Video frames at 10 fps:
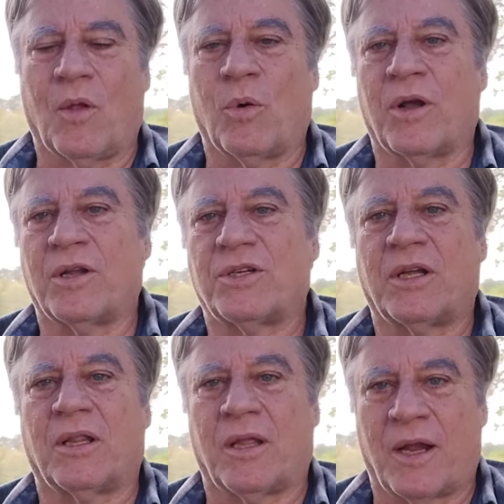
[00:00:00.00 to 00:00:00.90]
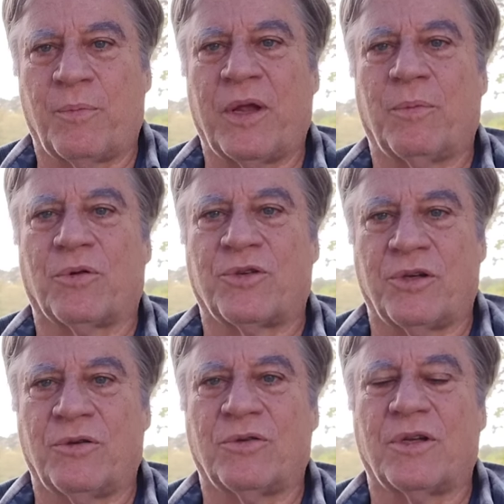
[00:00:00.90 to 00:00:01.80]
We're going to see a lot of people
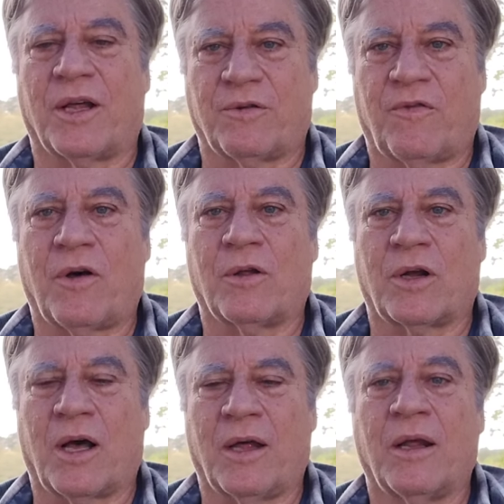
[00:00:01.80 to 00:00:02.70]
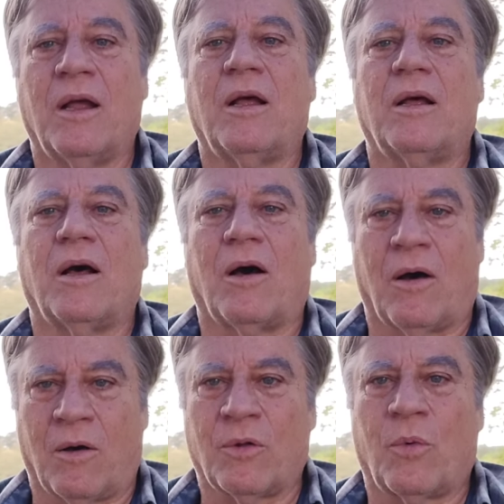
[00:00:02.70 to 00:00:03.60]
choose not to follow God
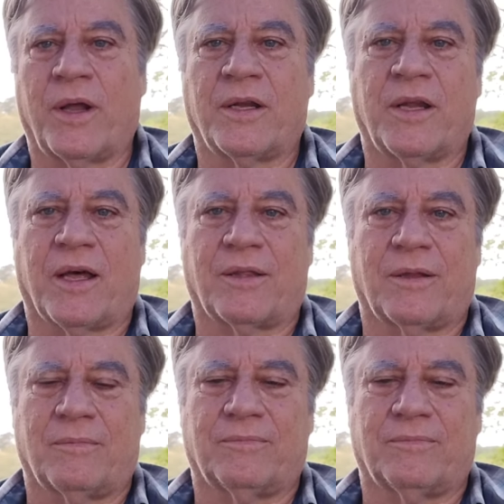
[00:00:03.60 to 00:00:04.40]
all the way to death.